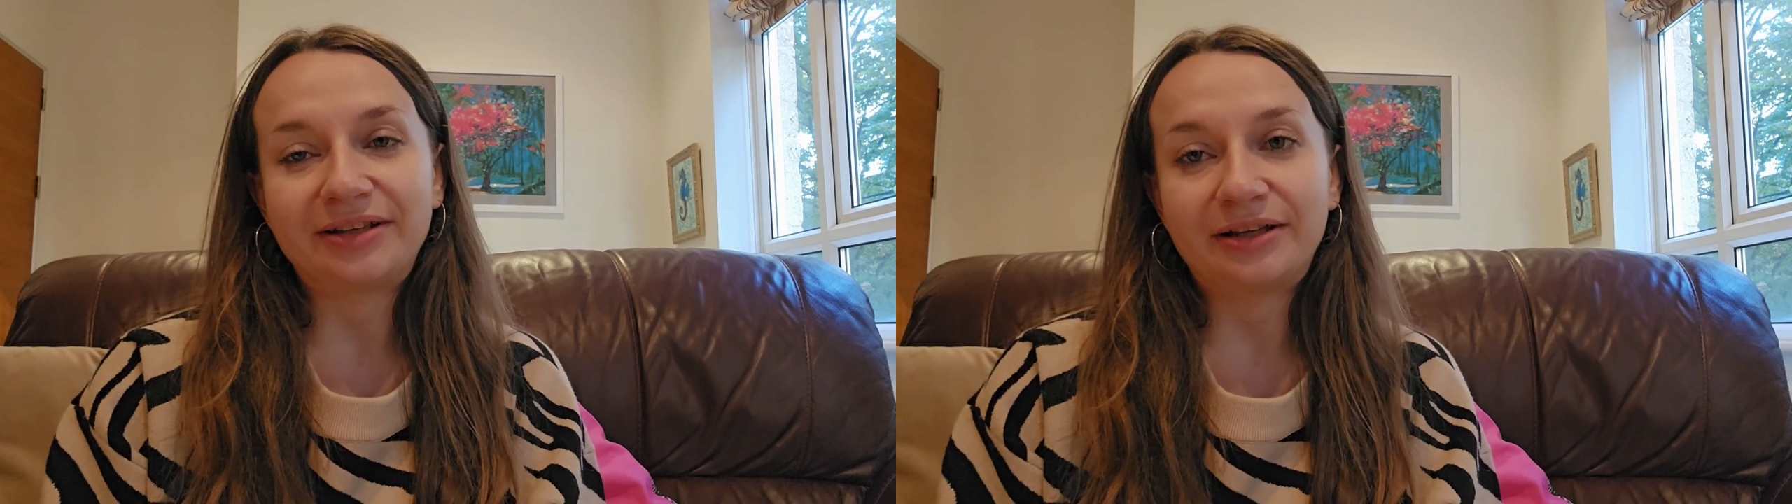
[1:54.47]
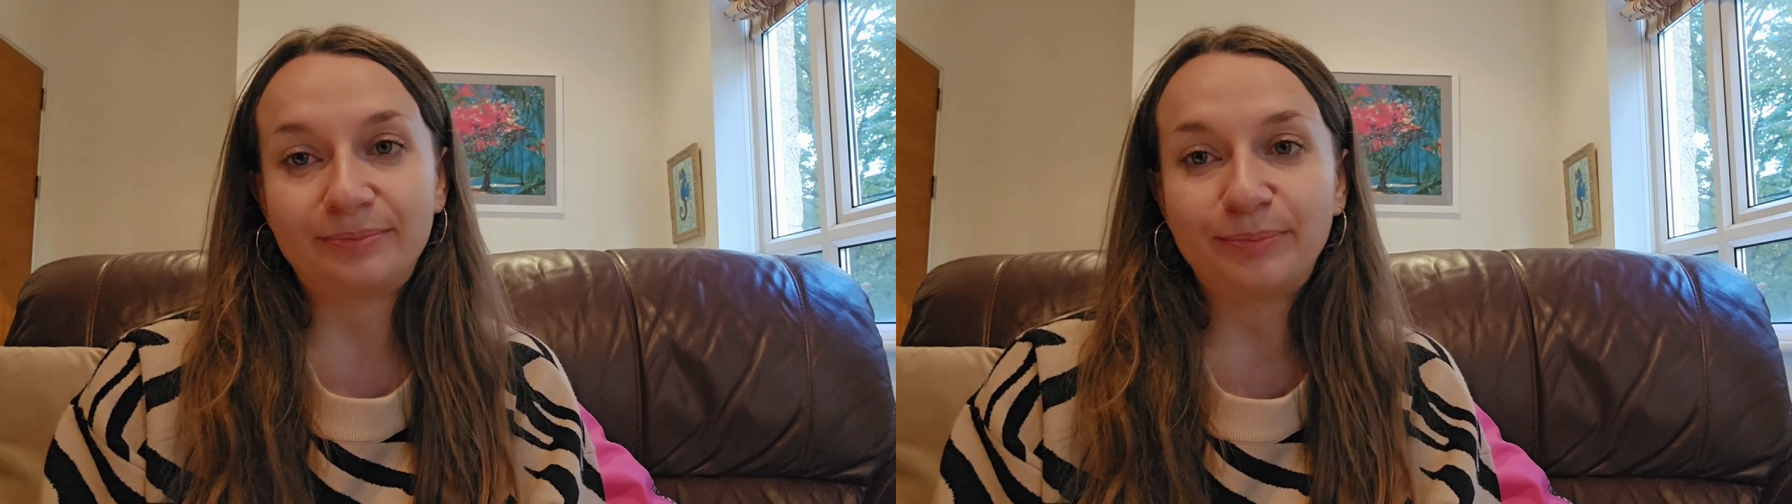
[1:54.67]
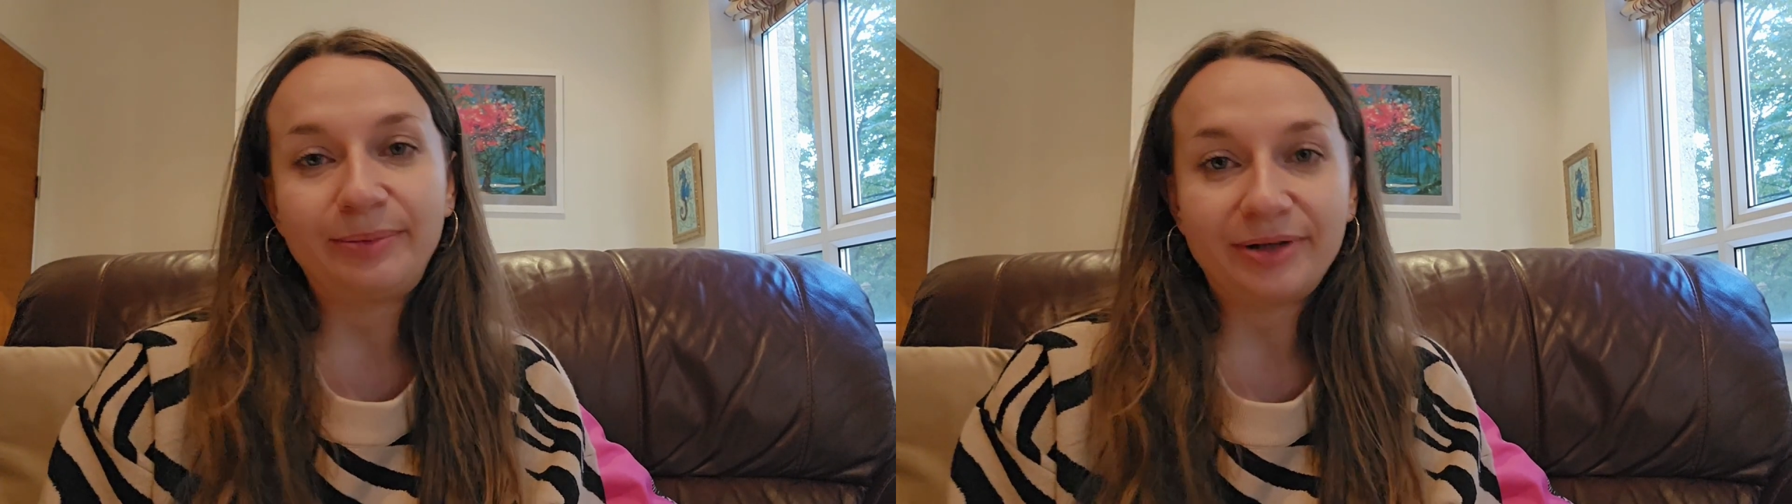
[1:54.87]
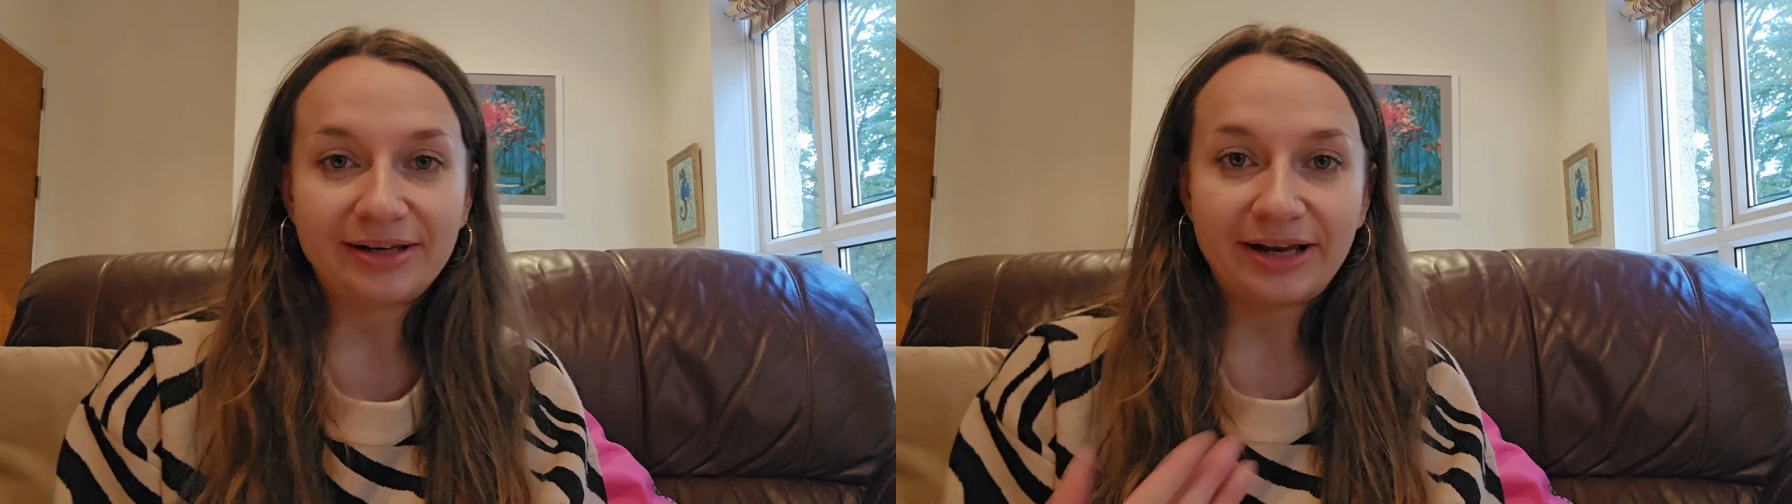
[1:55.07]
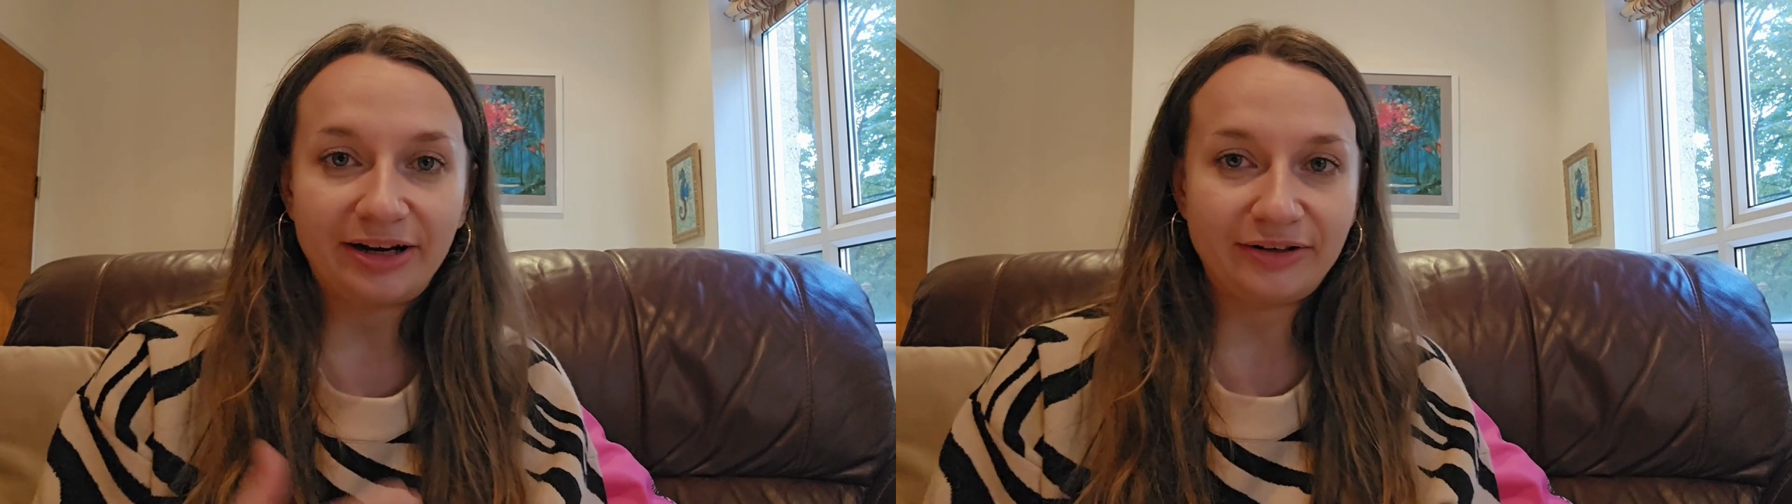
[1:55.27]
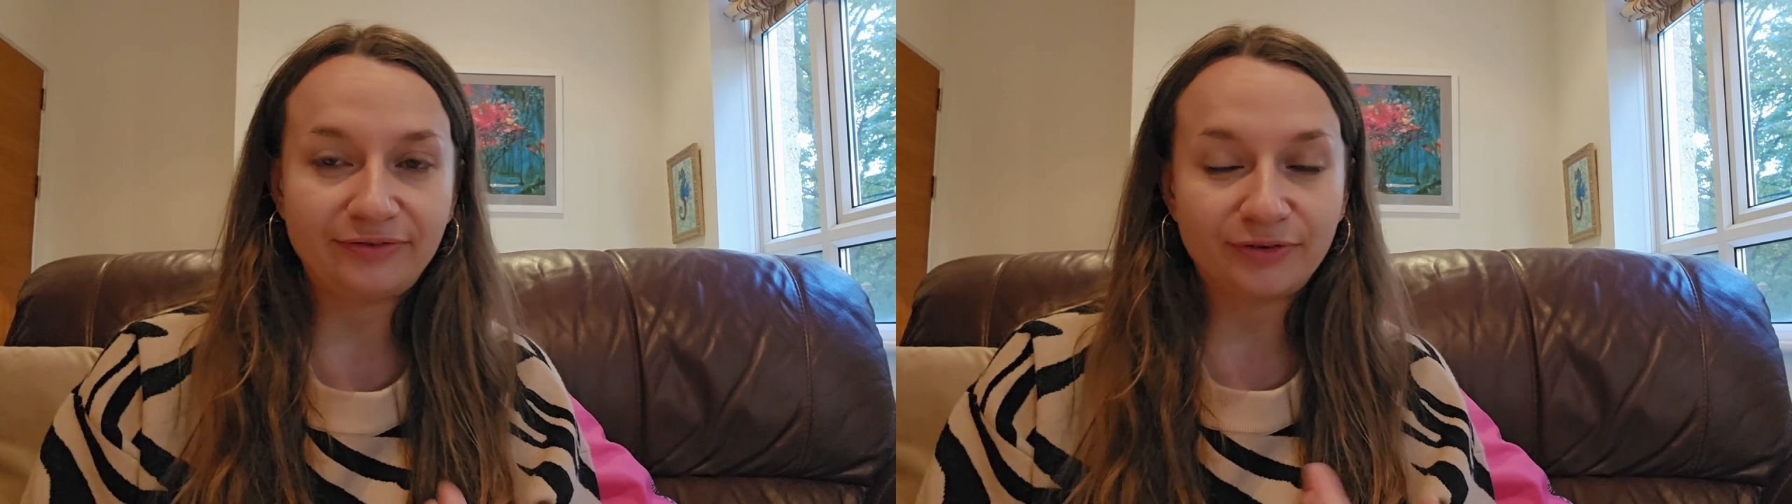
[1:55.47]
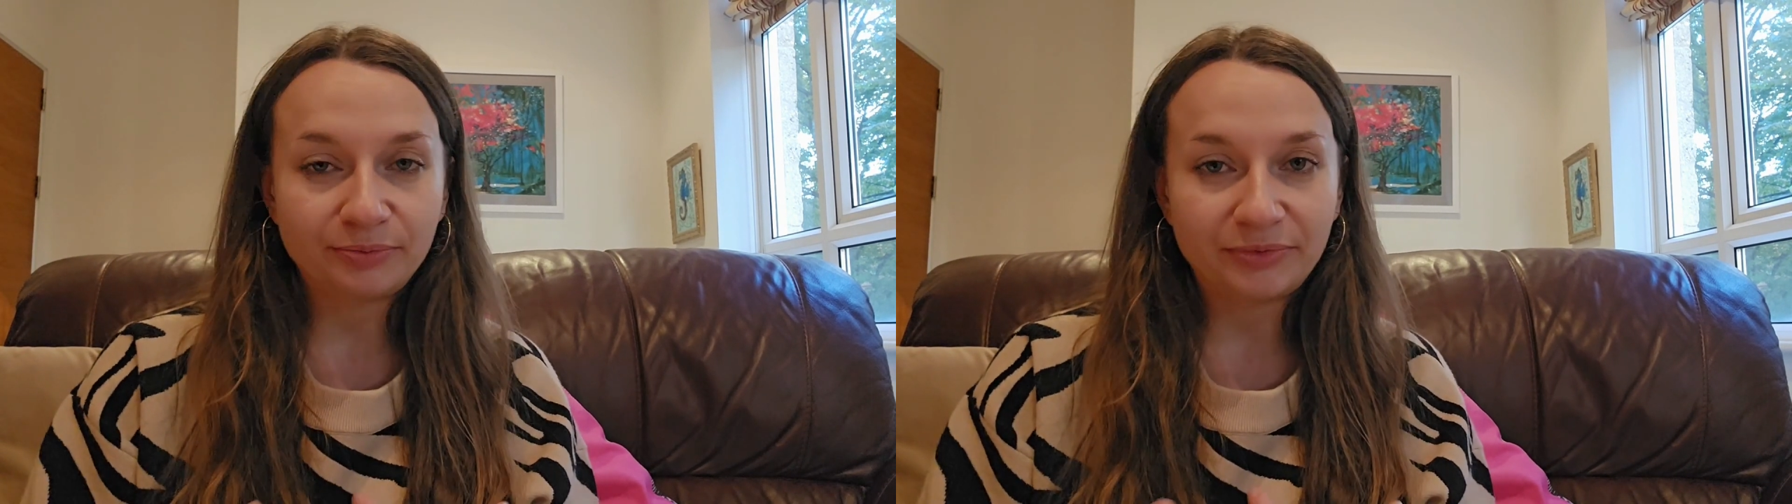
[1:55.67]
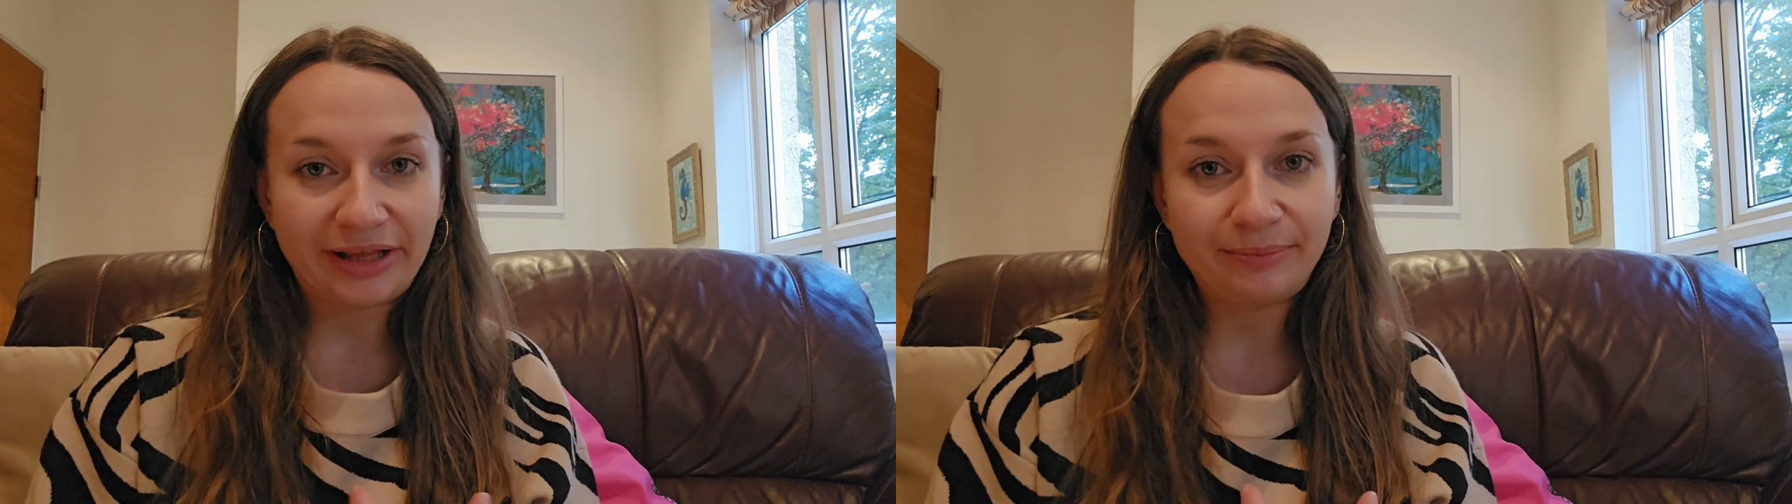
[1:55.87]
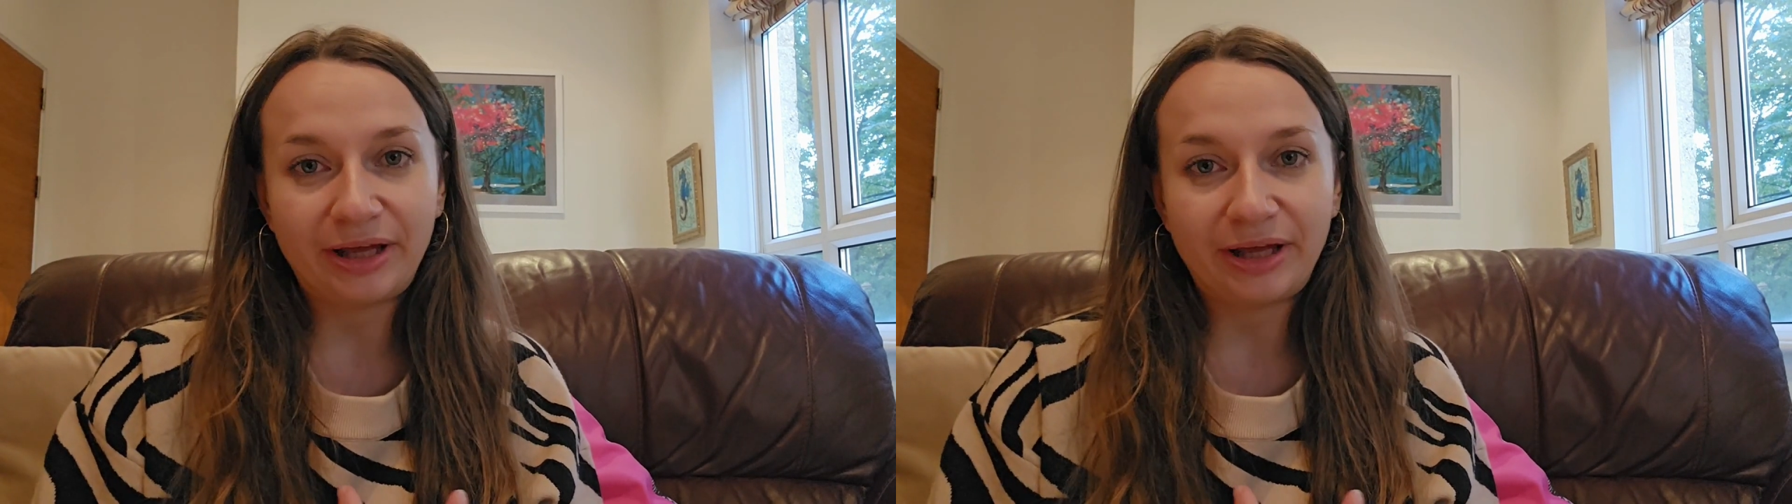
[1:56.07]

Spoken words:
and maybe learn from them